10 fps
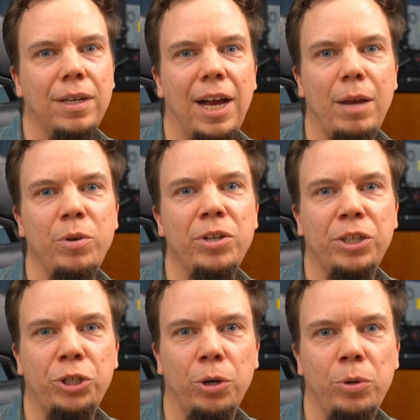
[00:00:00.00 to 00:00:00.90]
I'm gonna
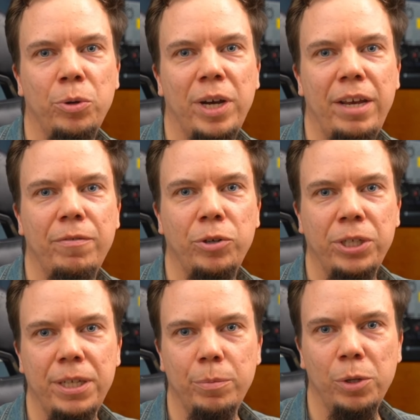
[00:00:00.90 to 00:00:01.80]
show you a very
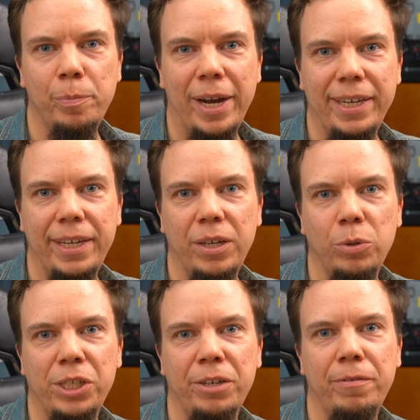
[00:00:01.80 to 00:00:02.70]
simple binding
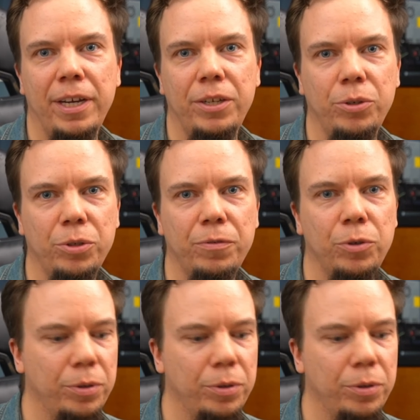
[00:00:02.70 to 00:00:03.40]
which I find useful.